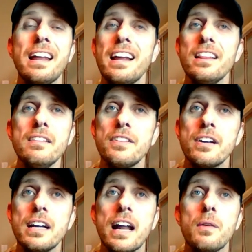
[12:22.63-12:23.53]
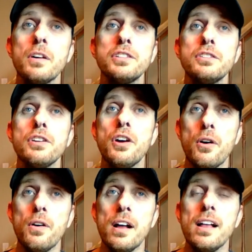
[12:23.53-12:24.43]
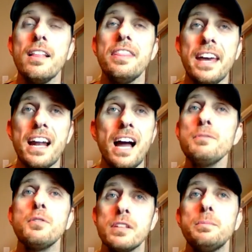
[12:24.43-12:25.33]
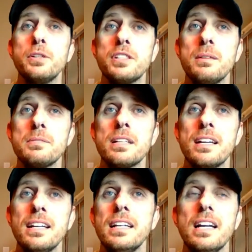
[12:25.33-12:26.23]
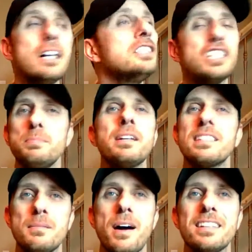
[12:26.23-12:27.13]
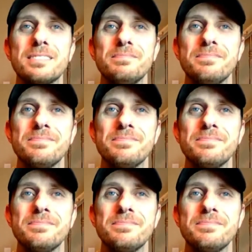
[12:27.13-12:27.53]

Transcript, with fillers: And I love her, and I want you to know that I'm doing the push ups just because I'm awesome.